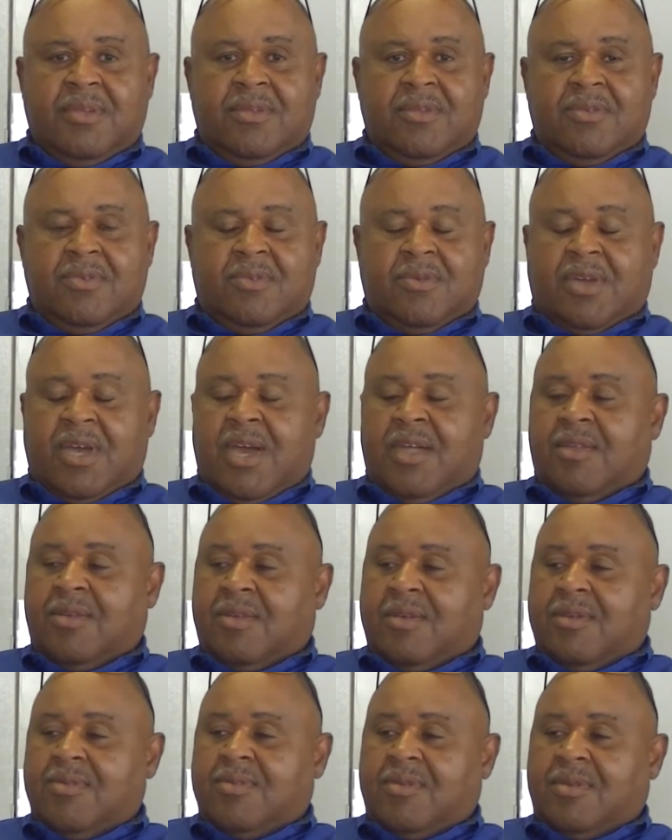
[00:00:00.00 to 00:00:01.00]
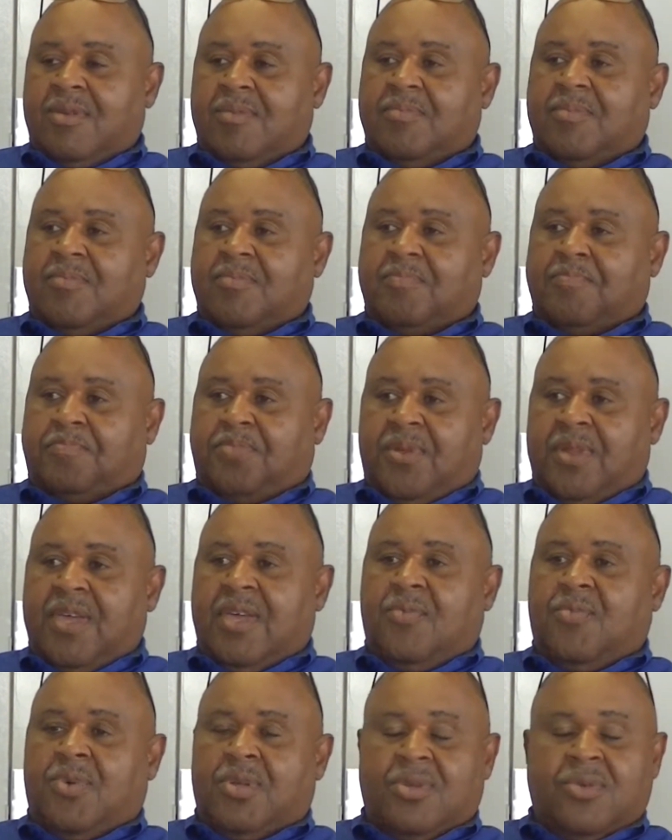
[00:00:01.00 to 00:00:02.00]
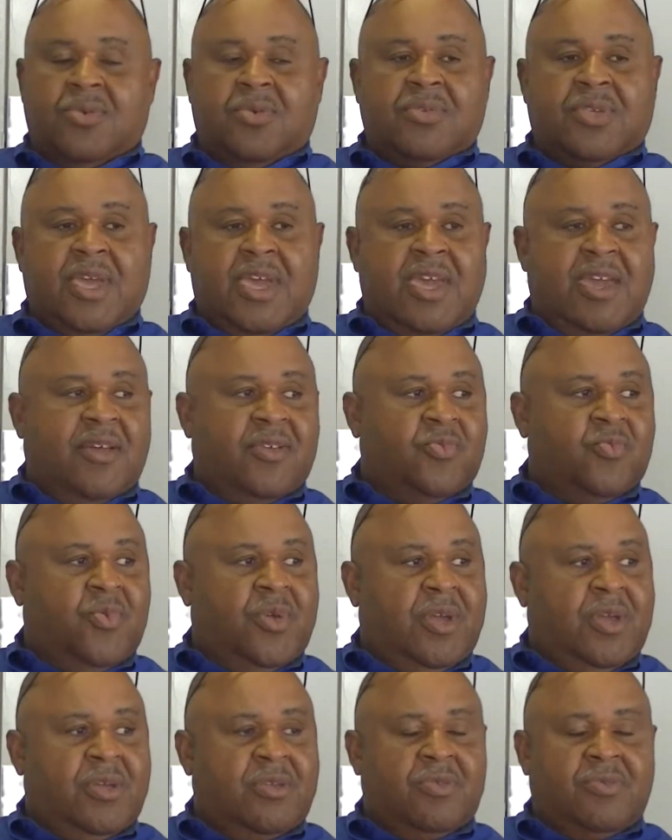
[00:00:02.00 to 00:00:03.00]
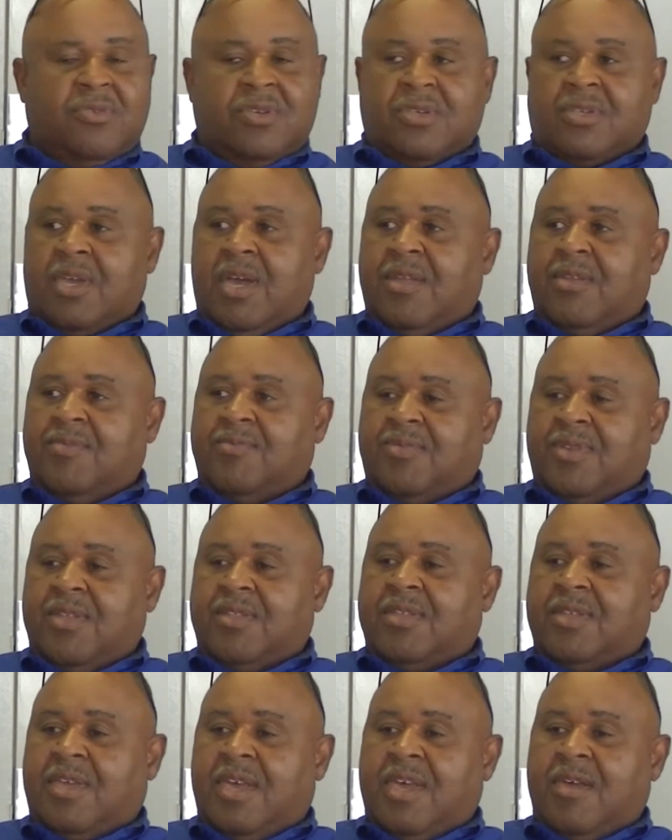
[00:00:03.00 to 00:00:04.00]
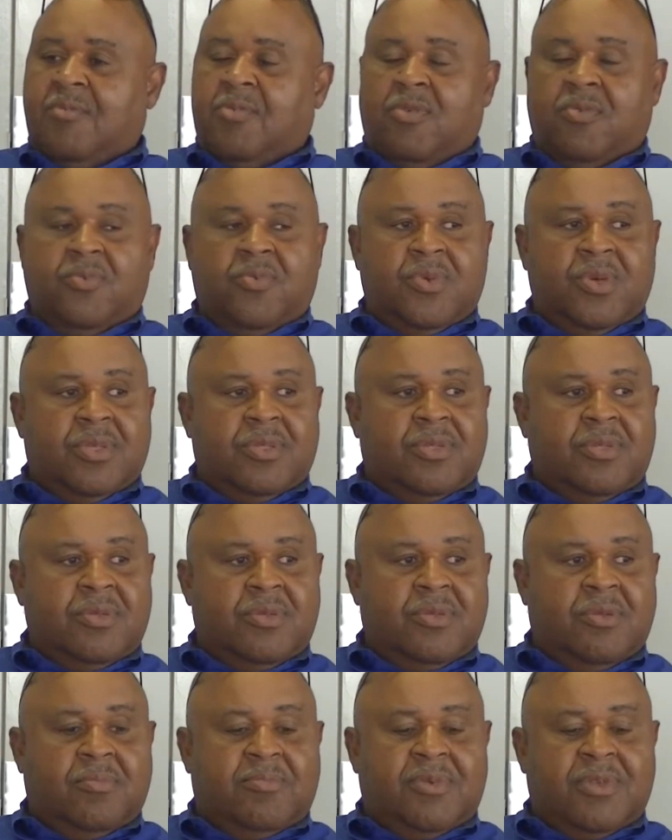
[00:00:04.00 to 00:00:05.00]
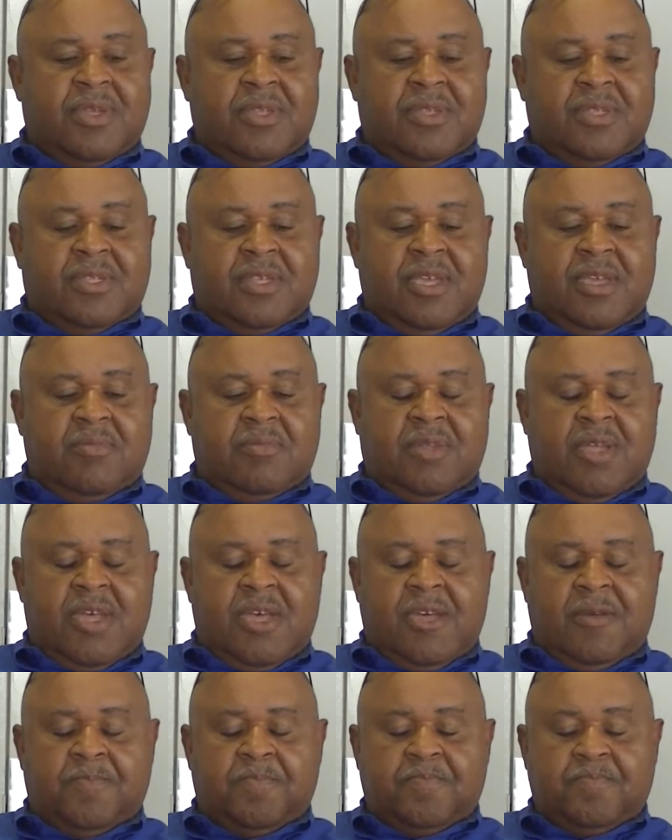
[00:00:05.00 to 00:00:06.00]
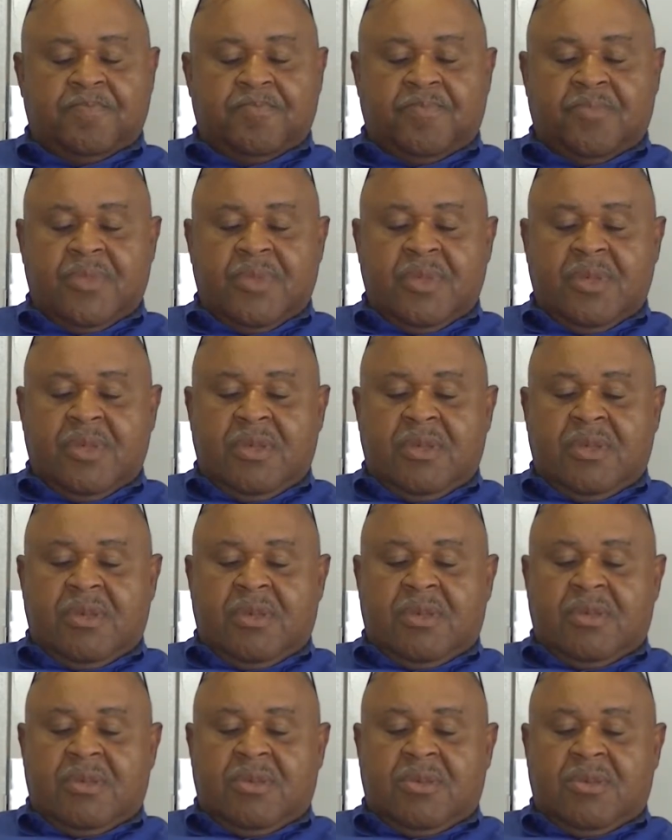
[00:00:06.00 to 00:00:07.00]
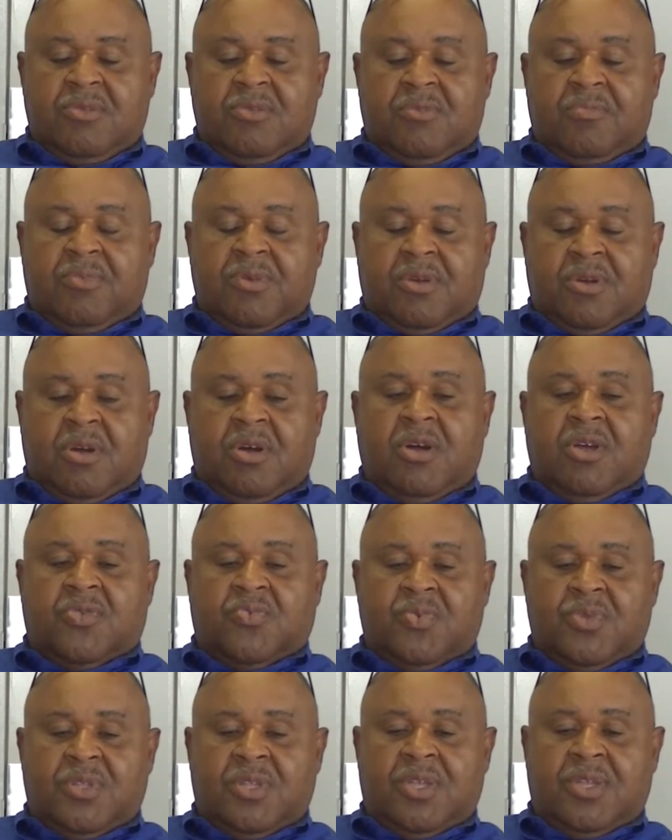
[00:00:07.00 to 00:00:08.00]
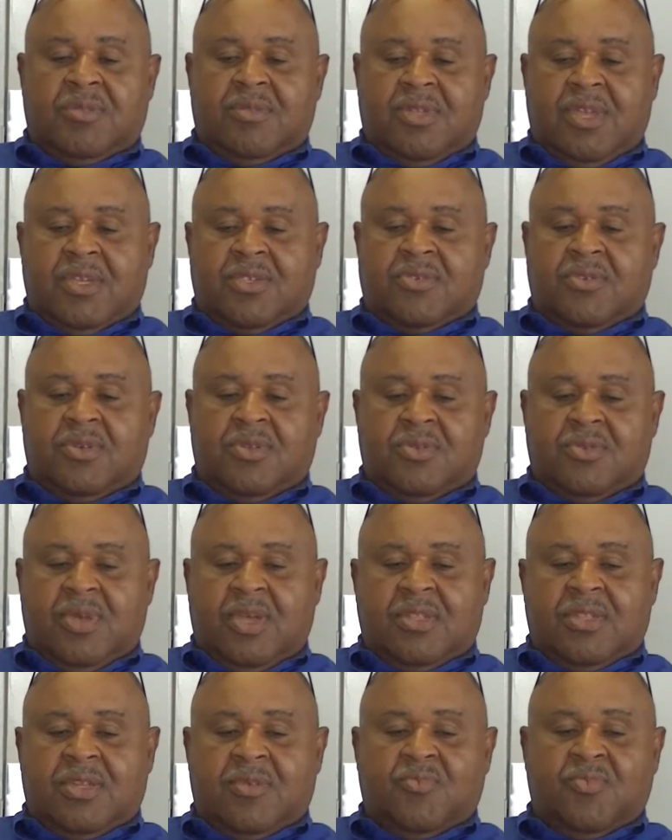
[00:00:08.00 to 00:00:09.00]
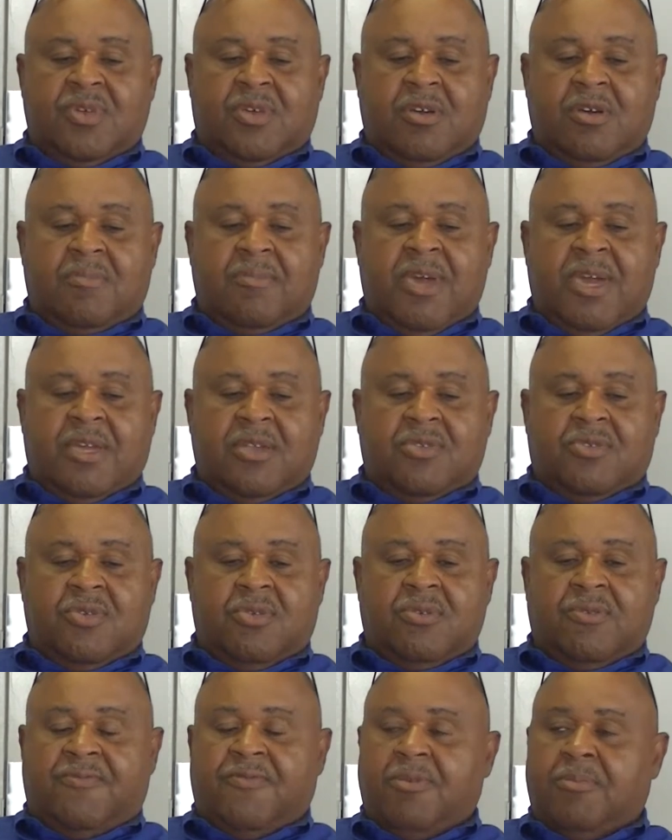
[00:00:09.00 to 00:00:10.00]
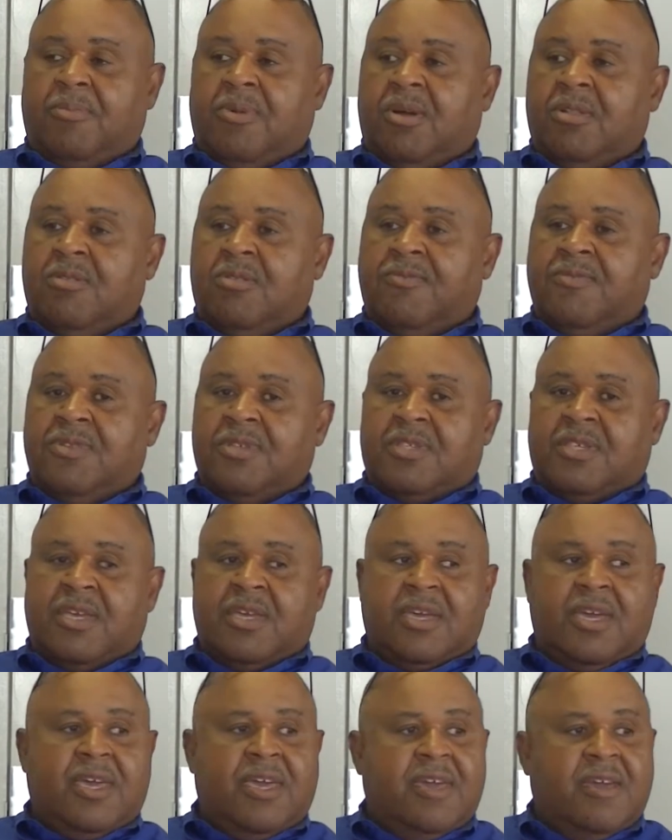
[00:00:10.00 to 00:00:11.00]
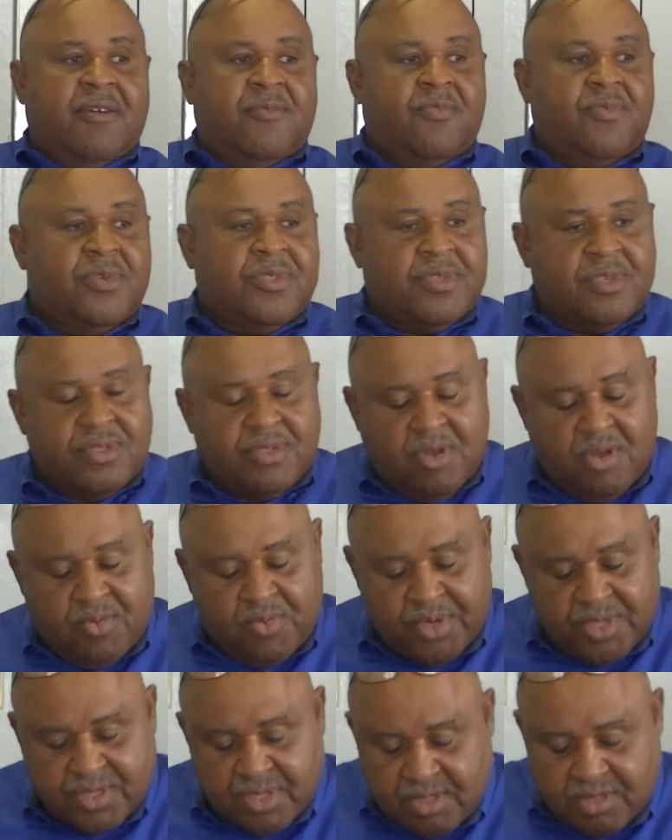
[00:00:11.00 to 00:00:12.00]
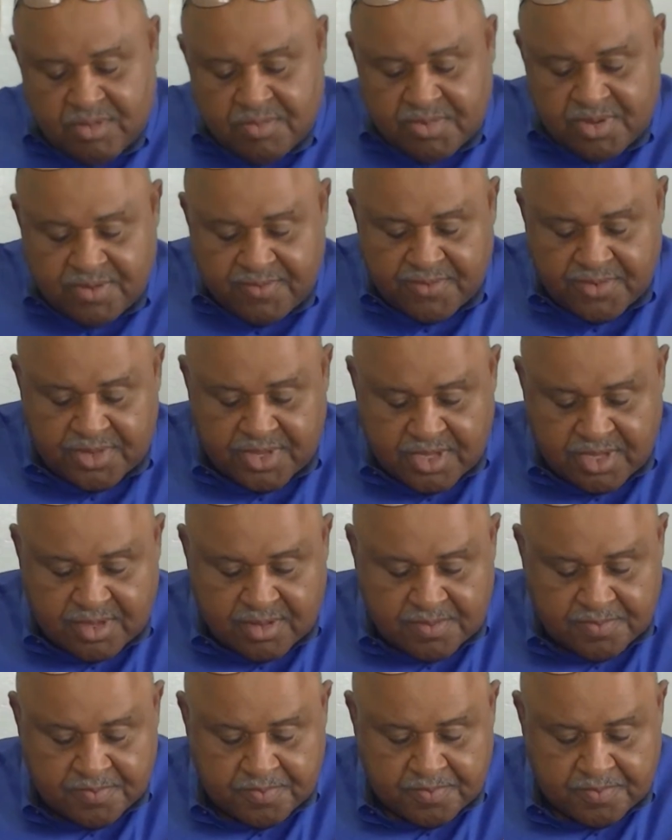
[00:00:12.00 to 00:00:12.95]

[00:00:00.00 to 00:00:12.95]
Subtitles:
you know, kind of playing one of those halves where you just kind of get the game over with, you know, but at the same time, you know, because we didn't necessarily, and then we come back and turn the football over in the second half, which is always a little bit of a deal.